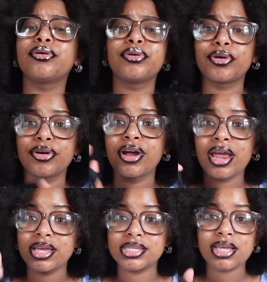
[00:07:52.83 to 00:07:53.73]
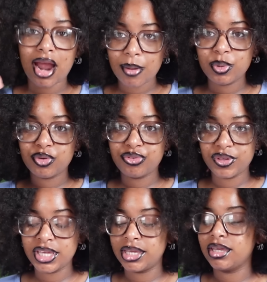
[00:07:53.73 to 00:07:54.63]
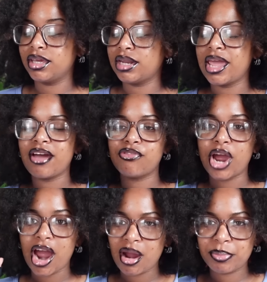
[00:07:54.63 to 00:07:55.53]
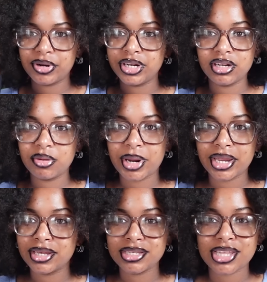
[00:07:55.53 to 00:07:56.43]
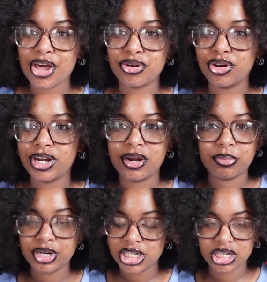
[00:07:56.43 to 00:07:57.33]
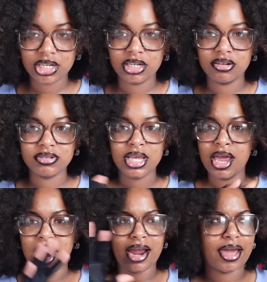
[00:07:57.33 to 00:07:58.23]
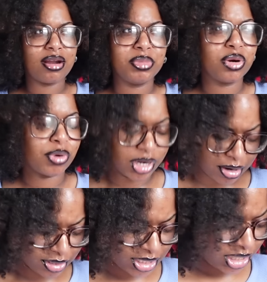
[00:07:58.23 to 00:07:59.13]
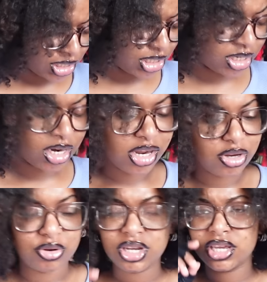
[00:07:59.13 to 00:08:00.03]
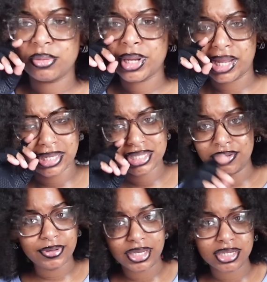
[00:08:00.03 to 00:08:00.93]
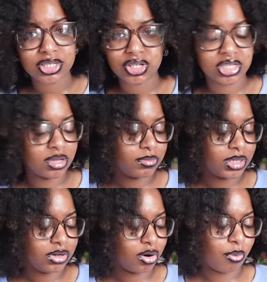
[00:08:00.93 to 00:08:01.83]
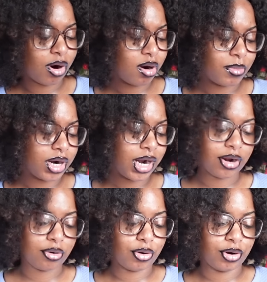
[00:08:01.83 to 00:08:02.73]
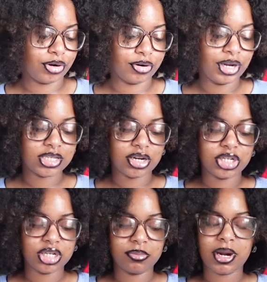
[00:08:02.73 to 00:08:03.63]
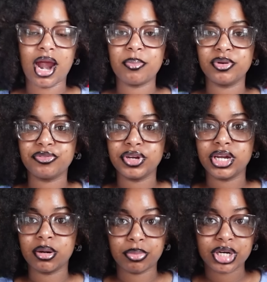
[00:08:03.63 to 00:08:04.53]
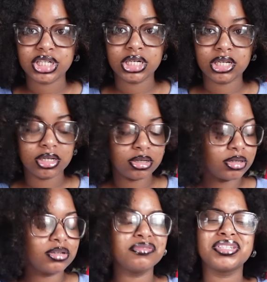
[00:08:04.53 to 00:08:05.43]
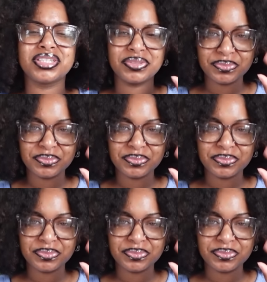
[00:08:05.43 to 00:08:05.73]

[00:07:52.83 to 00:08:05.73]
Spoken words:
don't know, girl. It's Copper Fit, and they have copper in them, I guess. I don't know. They compression gloves. I got them in the workout section. You could get them at like CVS or something, or Walmart. I don't know, girl. Search up Copper Fit compression gloves.